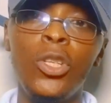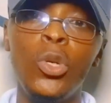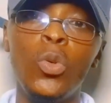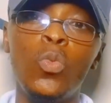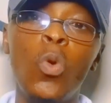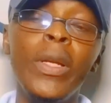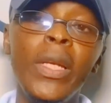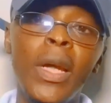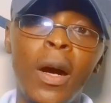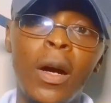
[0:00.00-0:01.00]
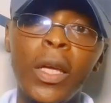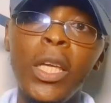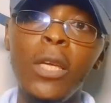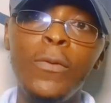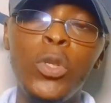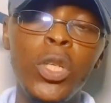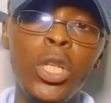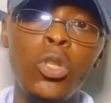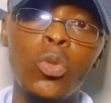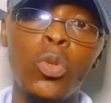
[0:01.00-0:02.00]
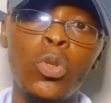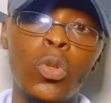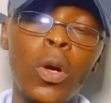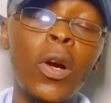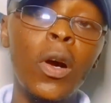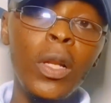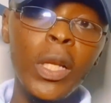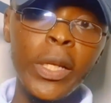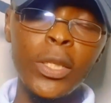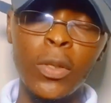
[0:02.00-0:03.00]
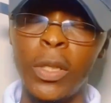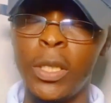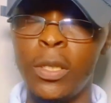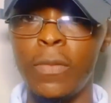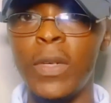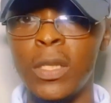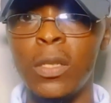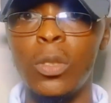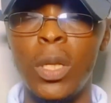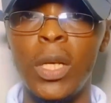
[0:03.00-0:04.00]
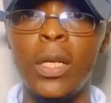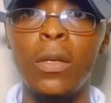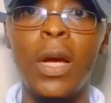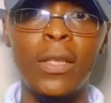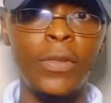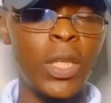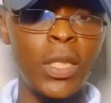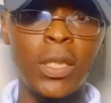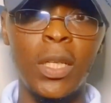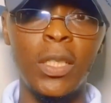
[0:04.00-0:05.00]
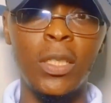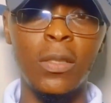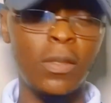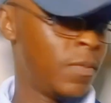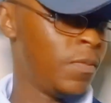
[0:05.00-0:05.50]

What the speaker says: you wonder if you need to go to a college or a university to learn artificial intelligence.